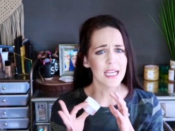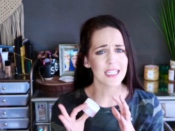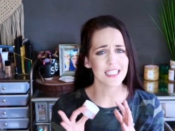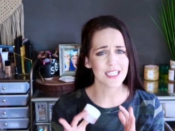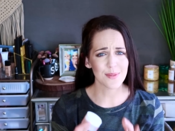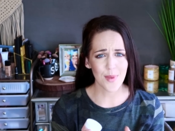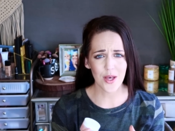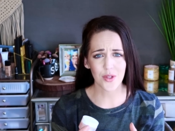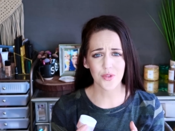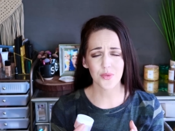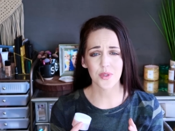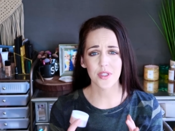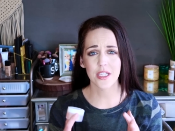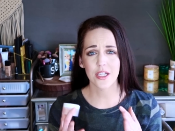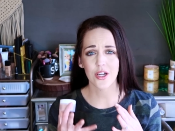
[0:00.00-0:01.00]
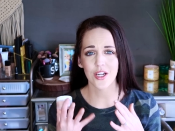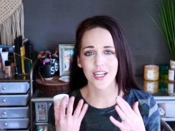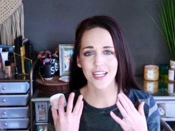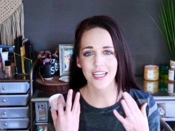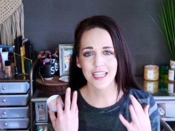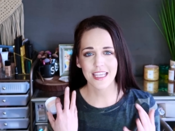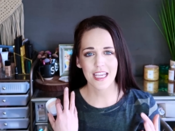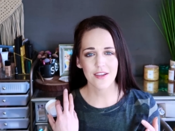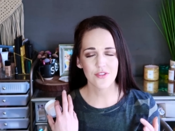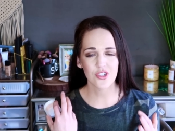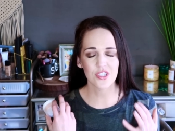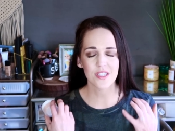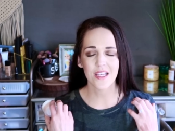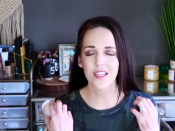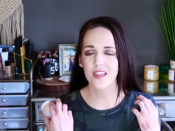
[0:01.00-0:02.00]
It smelled really good and it gave
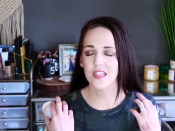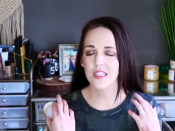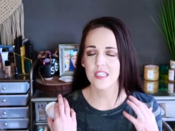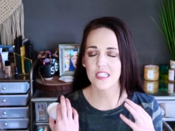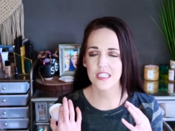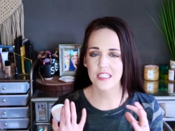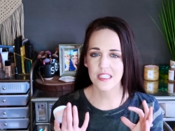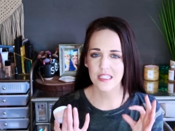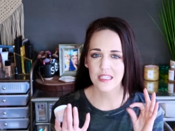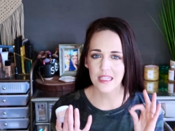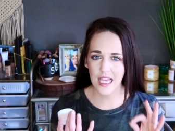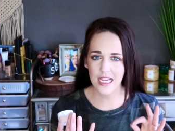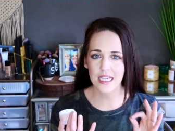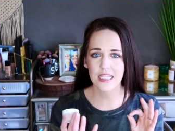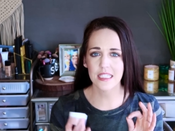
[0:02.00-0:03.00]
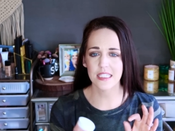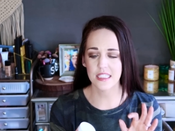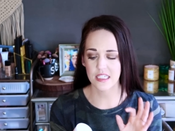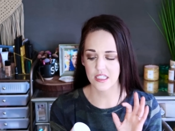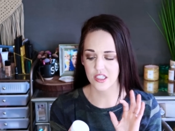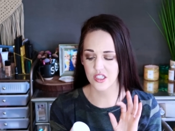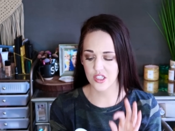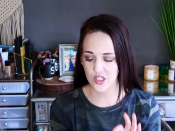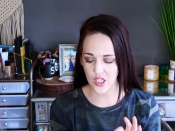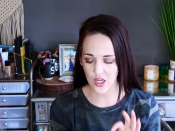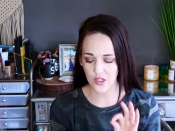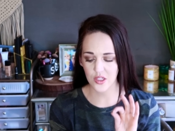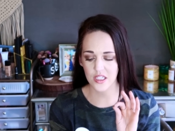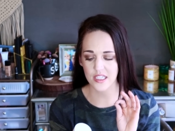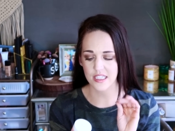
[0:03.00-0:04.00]
just like the slightest,
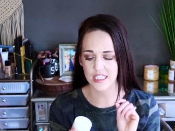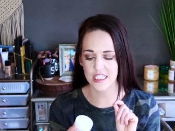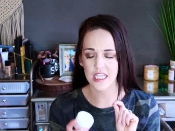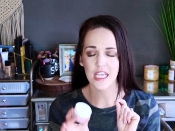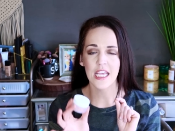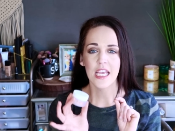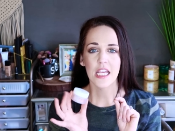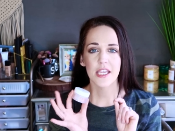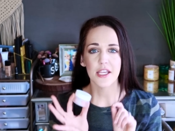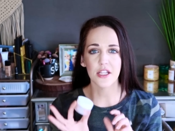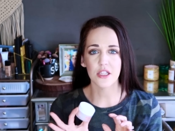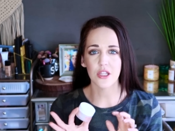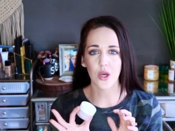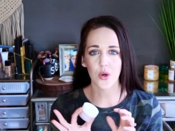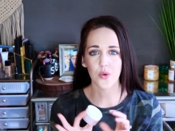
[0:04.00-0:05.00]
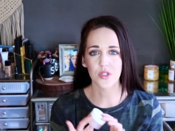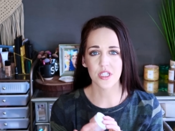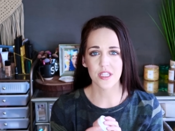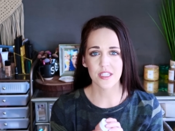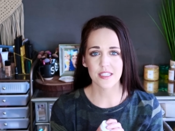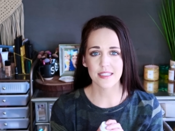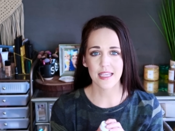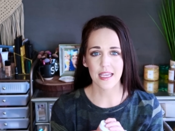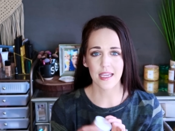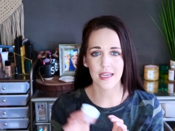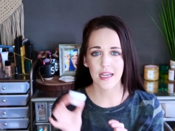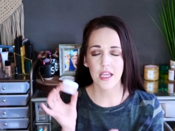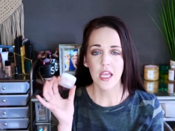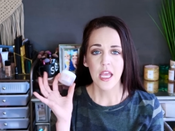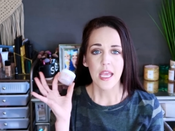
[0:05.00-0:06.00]
subtlest glow to the
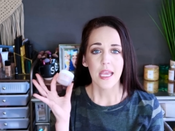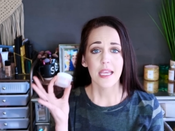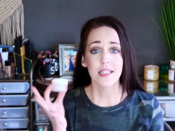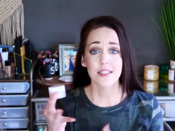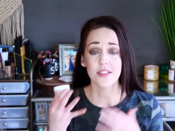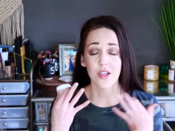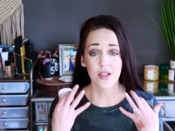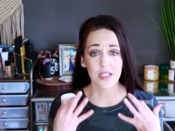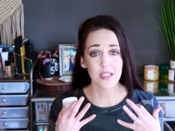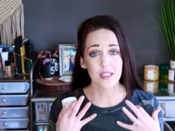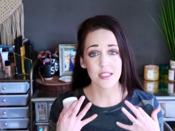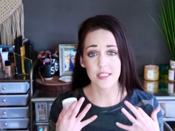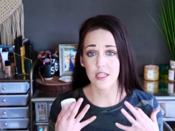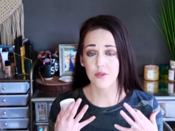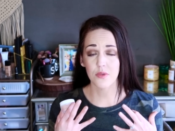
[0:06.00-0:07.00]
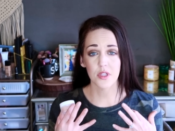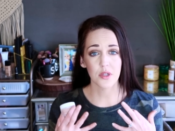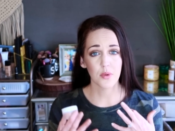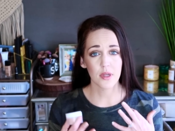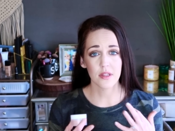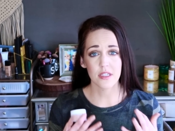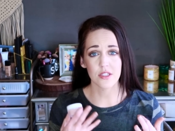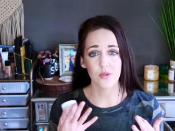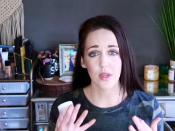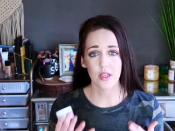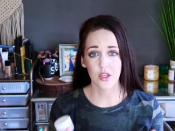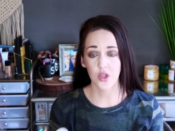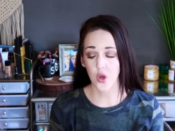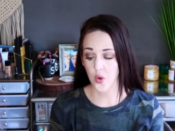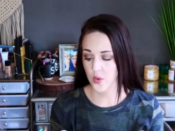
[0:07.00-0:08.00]
skin. It sunk into the skin really quickly so I
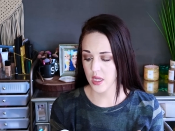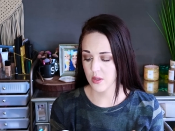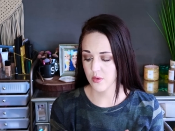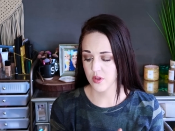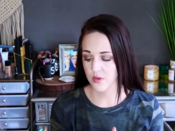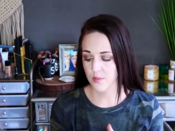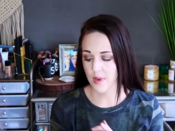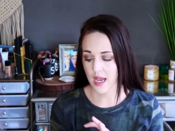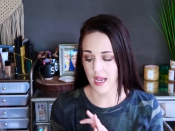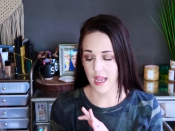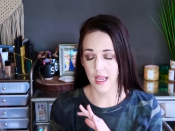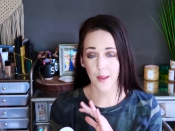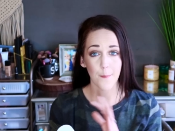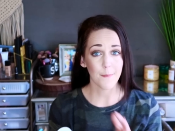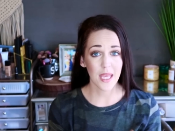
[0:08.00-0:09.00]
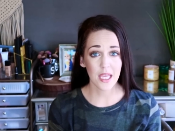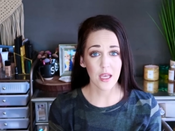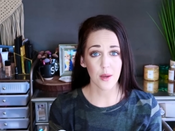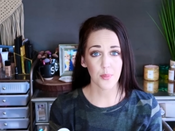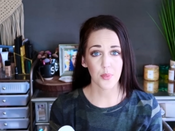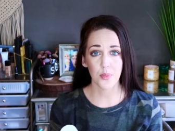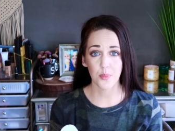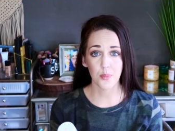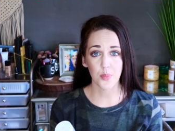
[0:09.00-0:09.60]
could go in with my makeup